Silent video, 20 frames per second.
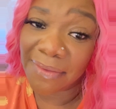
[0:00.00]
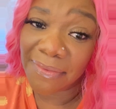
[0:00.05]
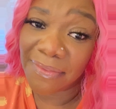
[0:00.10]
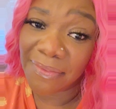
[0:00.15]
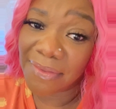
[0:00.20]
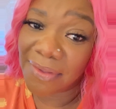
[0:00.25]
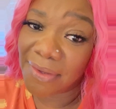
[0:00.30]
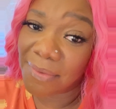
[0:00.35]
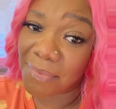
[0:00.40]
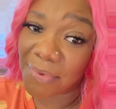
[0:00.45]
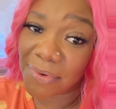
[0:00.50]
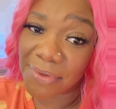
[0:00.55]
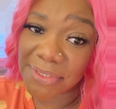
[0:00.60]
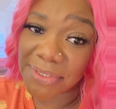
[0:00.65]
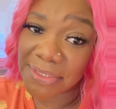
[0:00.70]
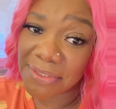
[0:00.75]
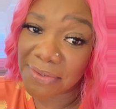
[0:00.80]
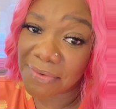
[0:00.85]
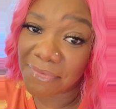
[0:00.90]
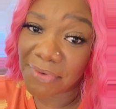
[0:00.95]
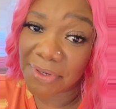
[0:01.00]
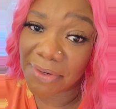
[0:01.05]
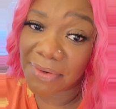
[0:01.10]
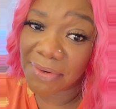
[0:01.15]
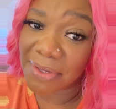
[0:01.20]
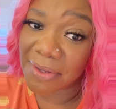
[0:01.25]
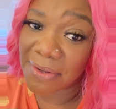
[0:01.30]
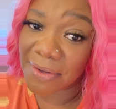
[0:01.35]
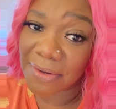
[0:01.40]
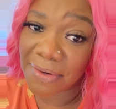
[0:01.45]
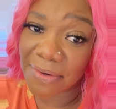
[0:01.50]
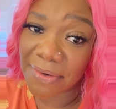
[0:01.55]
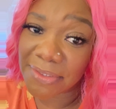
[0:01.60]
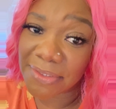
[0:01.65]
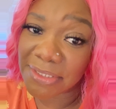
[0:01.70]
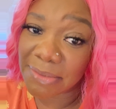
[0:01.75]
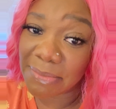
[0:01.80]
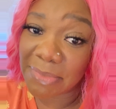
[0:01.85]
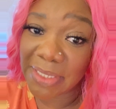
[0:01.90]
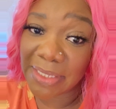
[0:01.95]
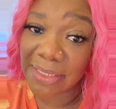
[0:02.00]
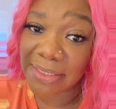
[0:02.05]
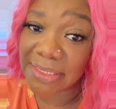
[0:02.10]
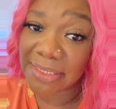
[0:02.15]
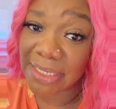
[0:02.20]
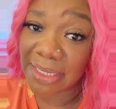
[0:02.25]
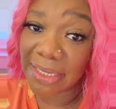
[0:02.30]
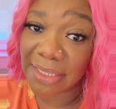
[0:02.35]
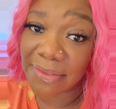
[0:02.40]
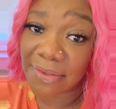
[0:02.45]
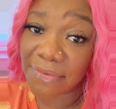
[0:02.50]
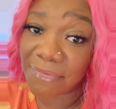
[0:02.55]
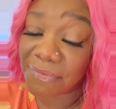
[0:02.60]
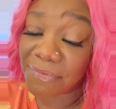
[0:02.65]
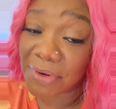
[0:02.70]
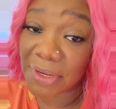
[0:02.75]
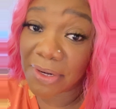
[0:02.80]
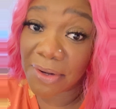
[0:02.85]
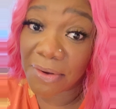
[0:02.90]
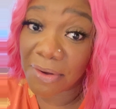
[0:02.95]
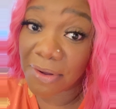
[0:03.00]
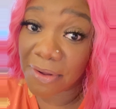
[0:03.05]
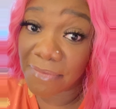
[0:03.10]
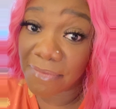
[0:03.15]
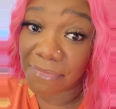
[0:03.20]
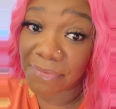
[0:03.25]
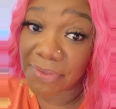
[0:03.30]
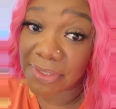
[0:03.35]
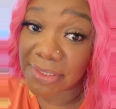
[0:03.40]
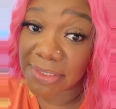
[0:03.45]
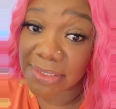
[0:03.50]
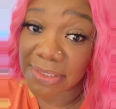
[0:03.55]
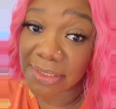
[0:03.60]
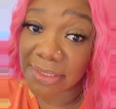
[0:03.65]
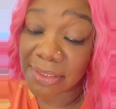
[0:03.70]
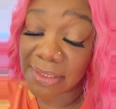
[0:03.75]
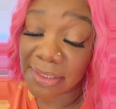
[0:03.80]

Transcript: they work so very hard to maintain the front office.